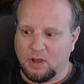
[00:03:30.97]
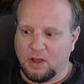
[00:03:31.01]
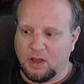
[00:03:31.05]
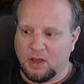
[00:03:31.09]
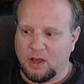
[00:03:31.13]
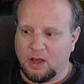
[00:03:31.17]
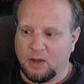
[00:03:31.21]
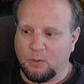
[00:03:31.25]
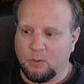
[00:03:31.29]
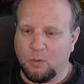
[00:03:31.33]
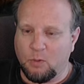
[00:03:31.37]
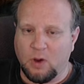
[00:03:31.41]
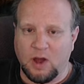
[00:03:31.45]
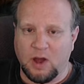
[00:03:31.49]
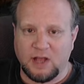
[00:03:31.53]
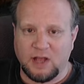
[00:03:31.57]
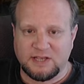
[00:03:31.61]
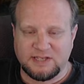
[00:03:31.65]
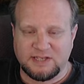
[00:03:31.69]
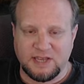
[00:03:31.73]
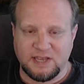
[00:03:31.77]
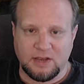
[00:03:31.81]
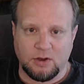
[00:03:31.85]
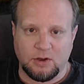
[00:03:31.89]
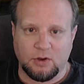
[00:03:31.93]
a
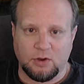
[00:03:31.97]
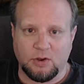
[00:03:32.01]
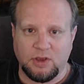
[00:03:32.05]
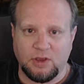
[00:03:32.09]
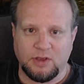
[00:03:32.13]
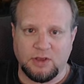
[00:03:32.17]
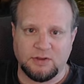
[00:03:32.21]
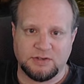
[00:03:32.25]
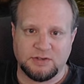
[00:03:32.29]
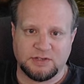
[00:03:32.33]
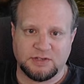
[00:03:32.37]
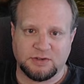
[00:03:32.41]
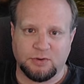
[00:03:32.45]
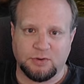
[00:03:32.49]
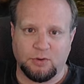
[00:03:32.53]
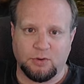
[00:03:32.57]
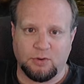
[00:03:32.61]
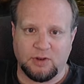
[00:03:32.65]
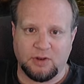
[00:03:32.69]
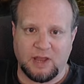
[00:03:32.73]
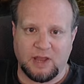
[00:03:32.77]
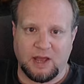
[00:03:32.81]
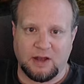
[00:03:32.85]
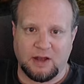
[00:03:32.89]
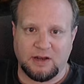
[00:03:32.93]
single-use
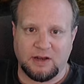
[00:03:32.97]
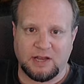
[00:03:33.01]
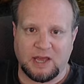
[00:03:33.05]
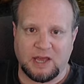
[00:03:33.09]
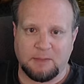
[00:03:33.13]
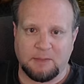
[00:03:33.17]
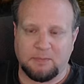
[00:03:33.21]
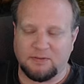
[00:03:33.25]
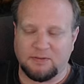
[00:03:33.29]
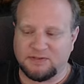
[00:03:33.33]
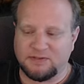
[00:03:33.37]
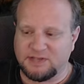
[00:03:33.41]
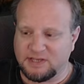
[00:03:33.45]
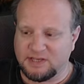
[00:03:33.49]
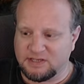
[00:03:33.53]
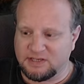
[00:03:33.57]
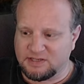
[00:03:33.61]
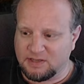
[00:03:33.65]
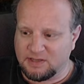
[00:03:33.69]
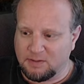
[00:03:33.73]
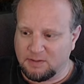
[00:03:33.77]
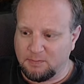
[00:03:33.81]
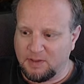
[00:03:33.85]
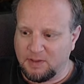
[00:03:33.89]
cooldown type of system.